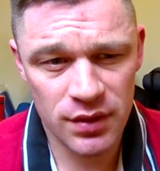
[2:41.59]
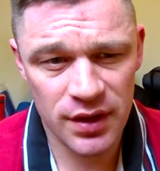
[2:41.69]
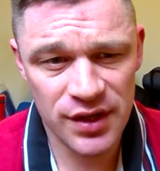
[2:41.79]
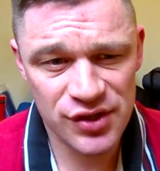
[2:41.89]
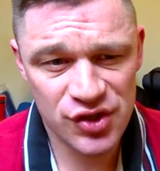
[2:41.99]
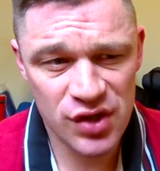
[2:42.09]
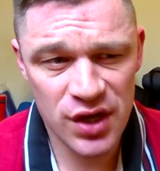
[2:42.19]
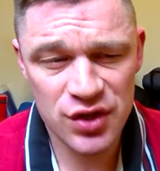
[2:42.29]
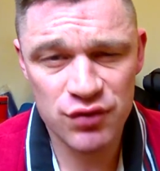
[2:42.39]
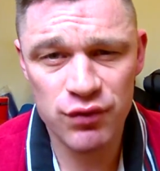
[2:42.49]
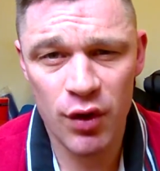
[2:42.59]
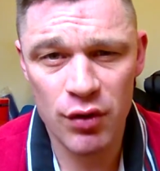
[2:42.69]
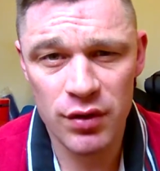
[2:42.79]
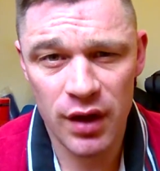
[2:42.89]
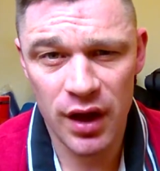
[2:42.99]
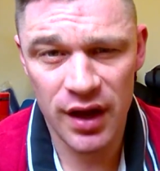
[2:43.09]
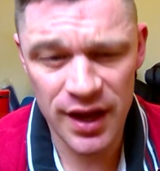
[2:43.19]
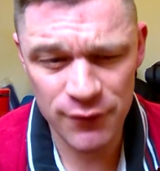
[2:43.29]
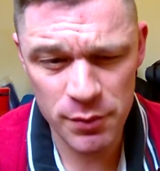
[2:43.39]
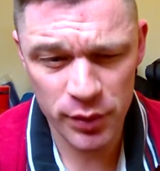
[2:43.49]
it's wrong.
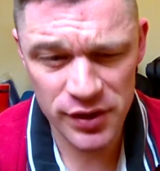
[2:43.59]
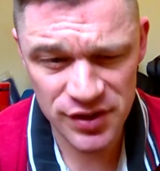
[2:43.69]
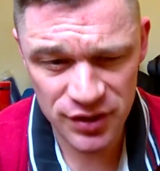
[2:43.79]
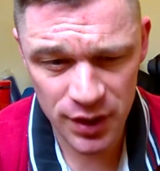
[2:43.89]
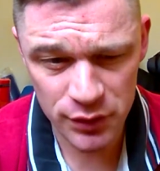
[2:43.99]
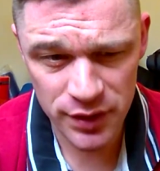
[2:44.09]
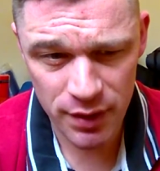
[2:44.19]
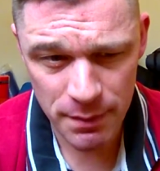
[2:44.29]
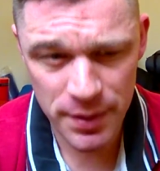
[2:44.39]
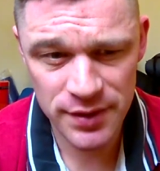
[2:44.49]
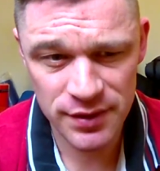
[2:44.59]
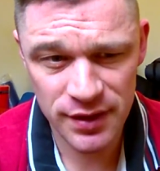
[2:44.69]
Everybody's entitled to their opinion,